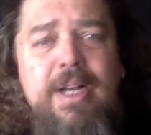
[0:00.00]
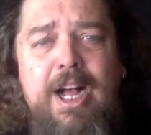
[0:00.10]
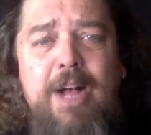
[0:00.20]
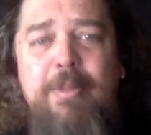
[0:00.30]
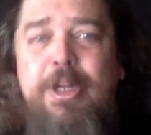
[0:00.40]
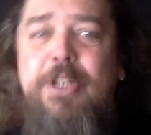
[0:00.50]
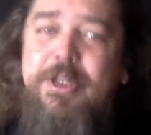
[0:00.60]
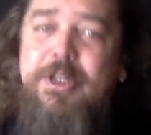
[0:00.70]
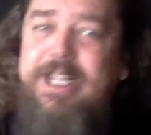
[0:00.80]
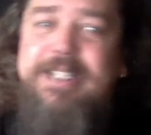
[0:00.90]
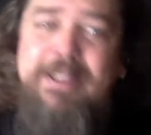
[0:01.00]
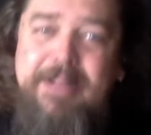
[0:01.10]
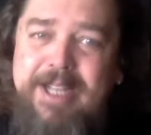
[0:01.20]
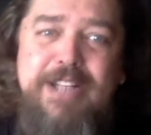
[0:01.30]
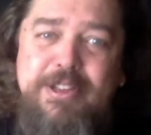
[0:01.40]
And it turns out
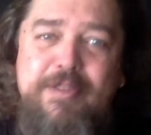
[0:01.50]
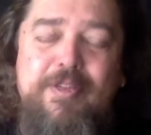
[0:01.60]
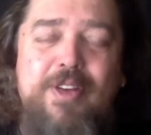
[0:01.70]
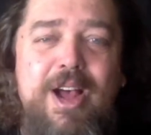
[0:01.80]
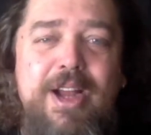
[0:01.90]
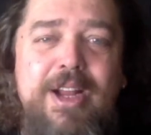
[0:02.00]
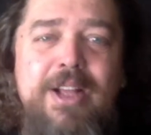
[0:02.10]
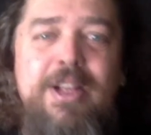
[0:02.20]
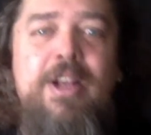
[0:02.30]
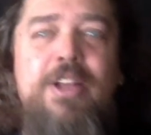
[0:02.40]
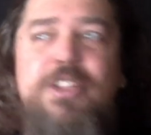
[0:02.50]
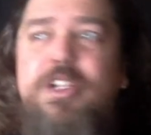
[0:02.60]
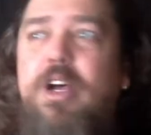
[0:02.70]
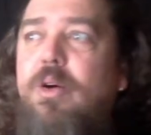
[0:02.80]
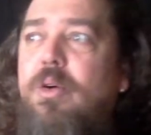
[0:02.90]
that the guy's a fraud.
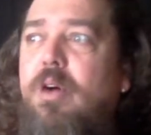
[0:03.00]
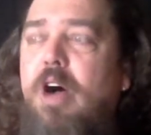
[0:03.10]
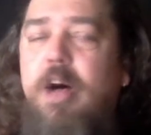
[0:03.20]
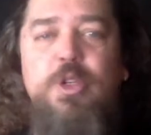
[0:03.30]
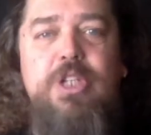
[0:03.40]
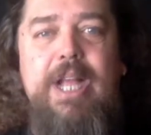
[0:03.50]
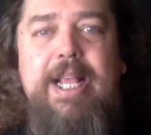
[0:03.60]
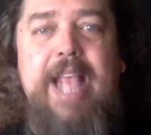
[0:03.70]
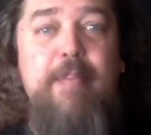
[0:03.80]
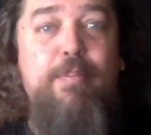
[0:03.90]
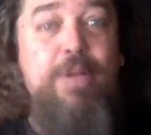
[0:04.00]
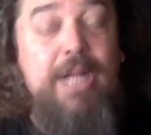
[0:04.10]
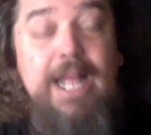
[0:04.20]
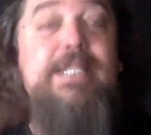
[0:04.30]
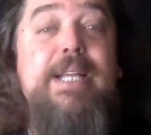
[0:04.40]
So almost like a
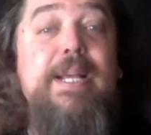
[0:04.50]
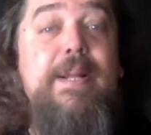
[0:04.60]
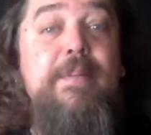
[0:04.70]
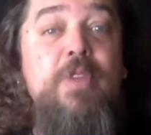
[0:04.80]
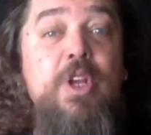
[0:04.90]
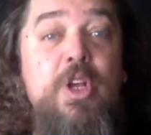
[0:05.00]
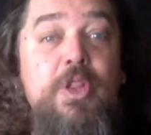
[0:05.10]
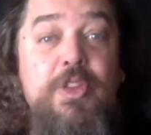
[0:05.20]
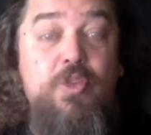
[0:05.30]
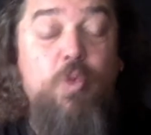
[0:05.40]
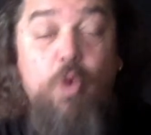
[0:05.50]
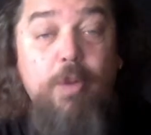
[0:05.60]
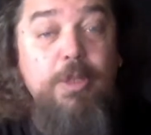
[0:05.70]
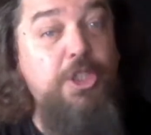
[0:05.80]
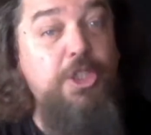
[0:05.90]
blessing, this woman